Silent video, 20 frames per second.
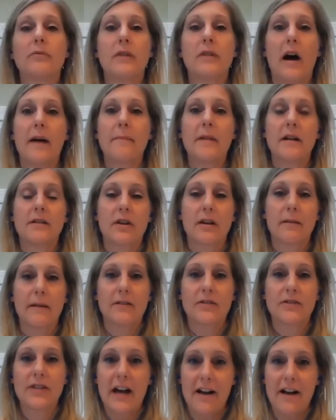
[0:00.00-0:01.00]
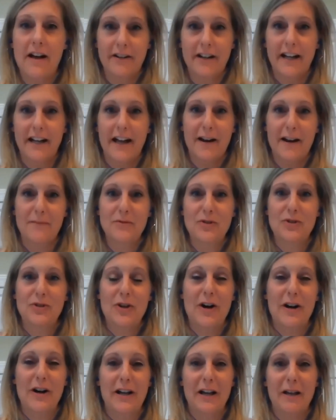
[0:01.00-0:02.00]
I'm not talking about salary yet. I'm just
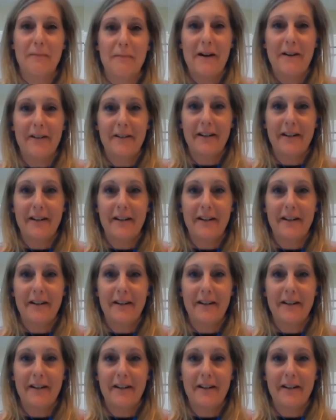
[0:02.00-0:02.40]
talking about,